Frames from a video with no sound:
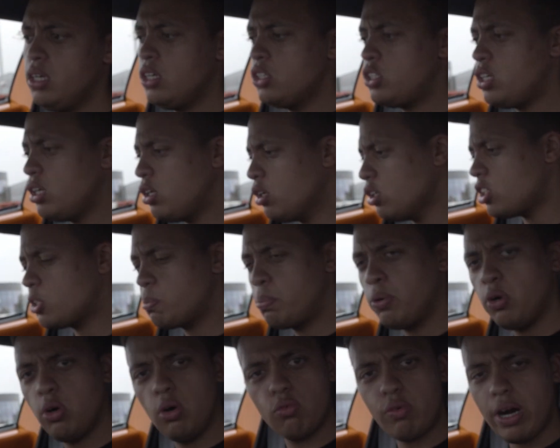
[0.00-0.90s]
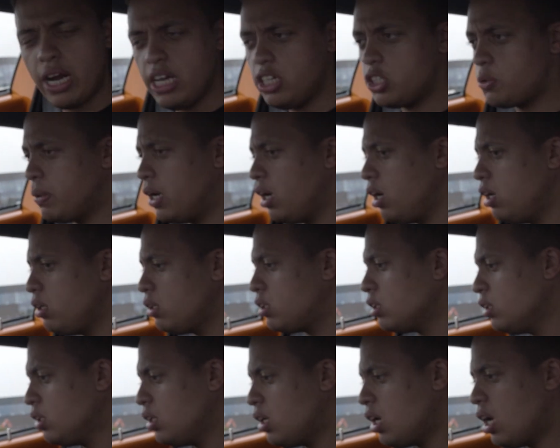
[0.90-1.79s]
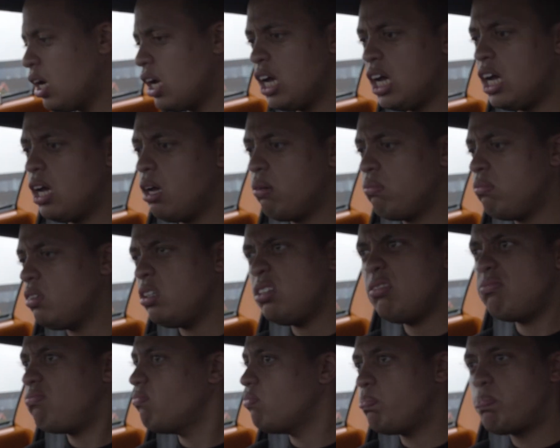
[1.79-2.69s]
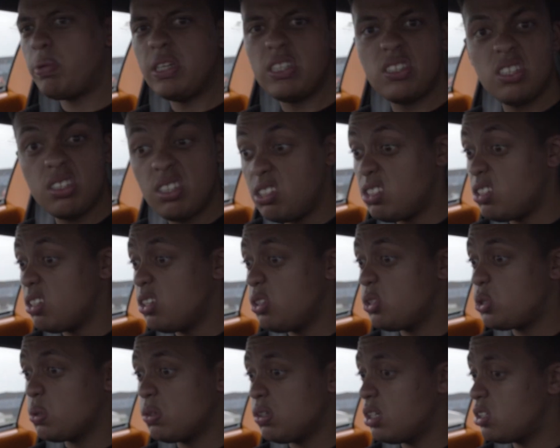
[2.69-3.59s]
So you got sport race mode, business as usual.